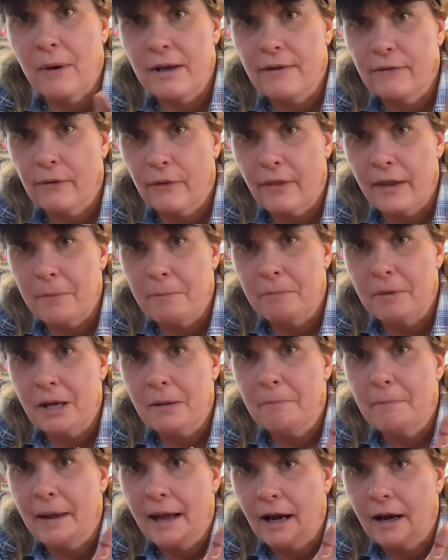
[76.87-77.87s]
so they
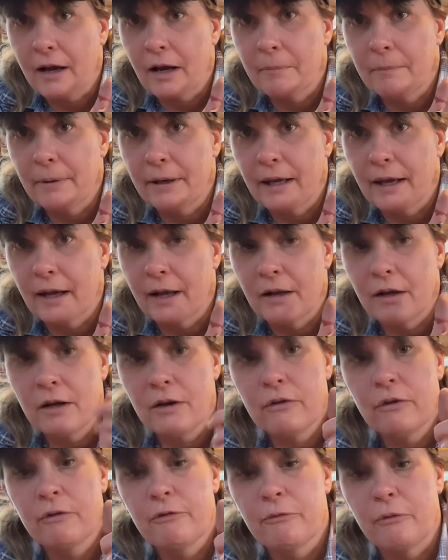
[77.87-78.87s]
meet back up again
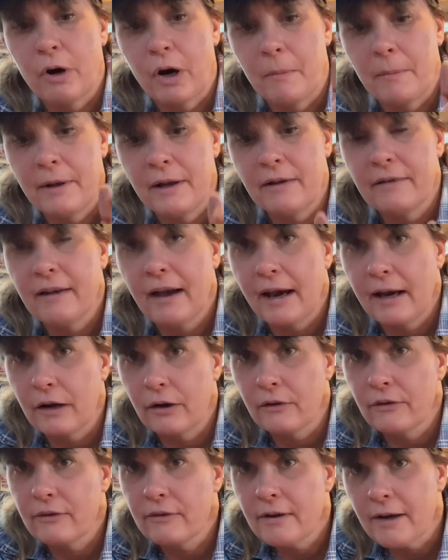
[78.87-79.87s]
to form an
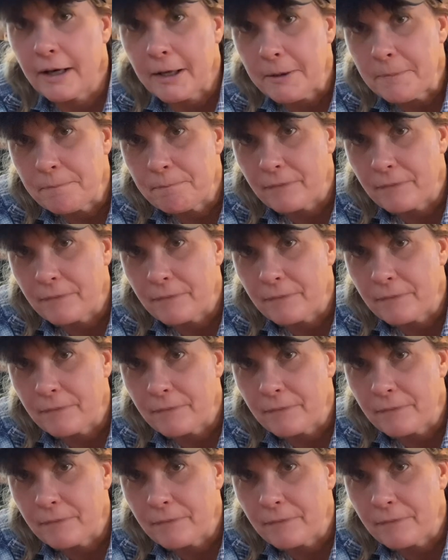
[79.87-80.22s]
entire stick.